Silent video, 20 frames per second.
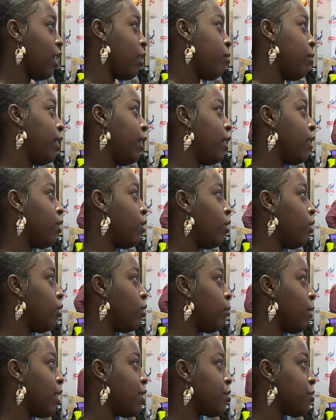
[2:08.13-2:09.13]
I plan
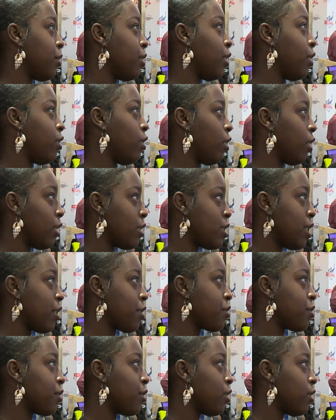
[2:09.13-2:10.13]
on majoring in
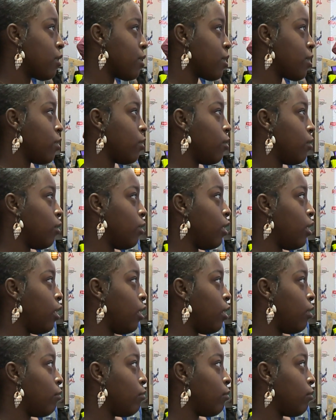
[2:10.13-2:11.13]
architecture. So
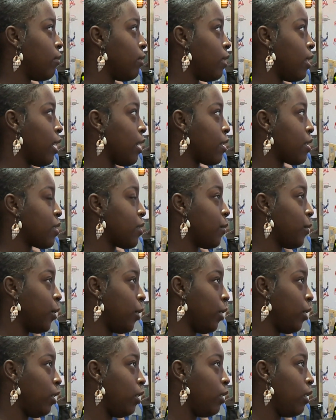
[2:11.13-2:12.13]
um, next
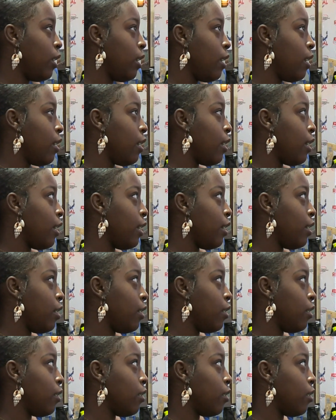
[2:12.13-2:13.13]
fall,
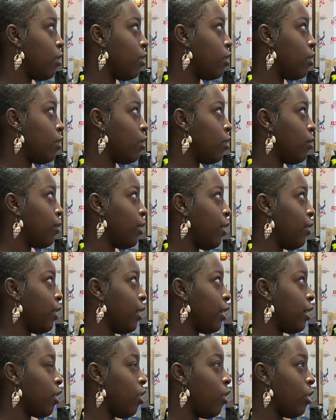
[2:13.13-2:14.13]
in around
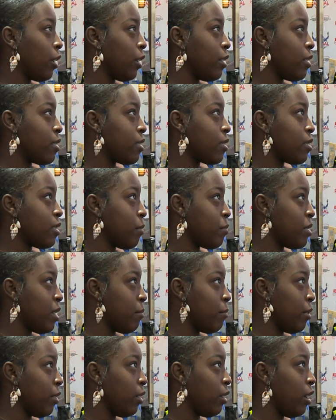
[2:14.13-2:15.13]
like August,
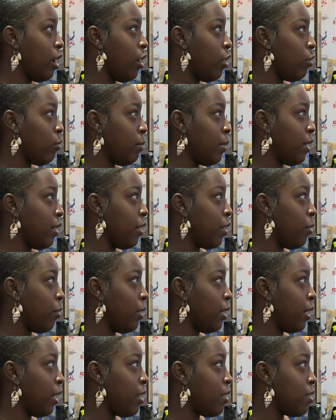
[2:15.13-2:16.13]
September, I'll be
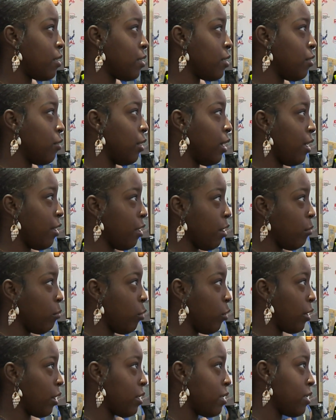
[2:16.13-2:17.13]
going into either
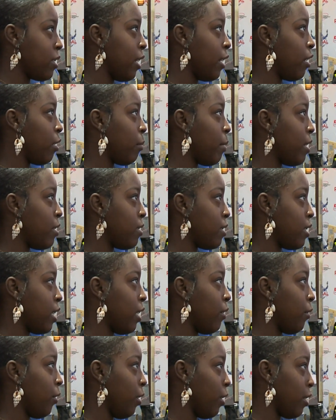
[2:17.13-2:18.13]
Morgan State or Penn
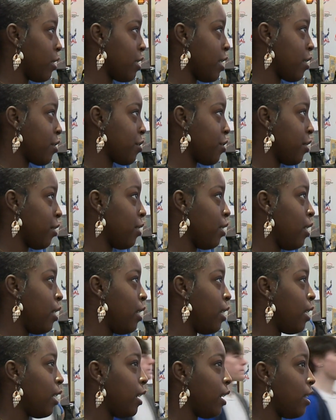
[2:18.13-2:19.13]
State for architecture.
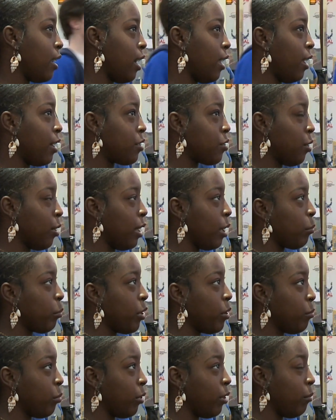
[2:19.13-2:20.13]
And I like doing like
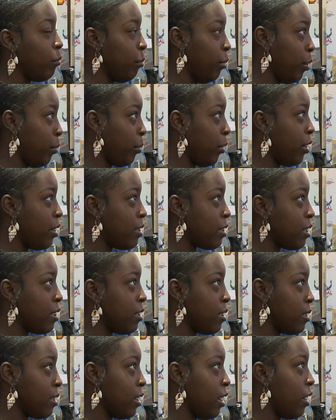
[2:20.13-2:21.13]
blueprints and
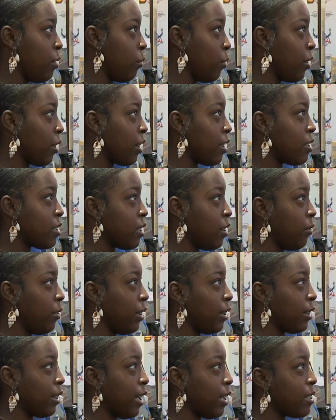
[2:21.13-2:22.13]
design work and stuff
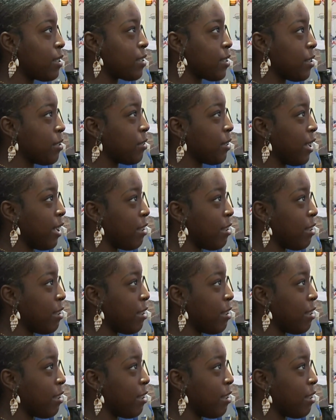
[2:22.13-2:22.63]
like that. So right.